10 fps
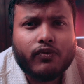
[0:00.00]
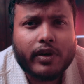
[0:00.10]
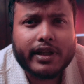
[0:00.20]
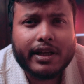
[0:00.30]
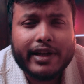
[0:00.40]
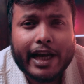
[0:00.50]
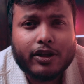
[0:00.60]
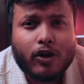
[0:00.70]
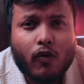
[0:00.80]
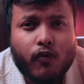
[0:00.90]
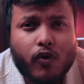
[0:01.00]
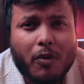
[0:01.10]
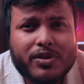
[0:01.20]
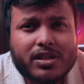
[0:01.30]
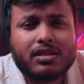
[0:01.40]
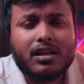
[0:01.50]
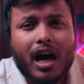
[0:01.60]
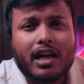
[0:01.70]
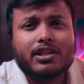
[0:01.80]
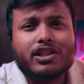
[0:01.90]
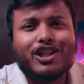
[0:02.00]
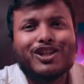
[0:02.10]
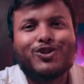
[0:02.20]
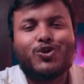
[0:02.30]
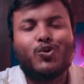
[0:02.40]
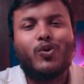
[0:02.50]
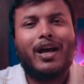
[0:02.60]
working right now from start to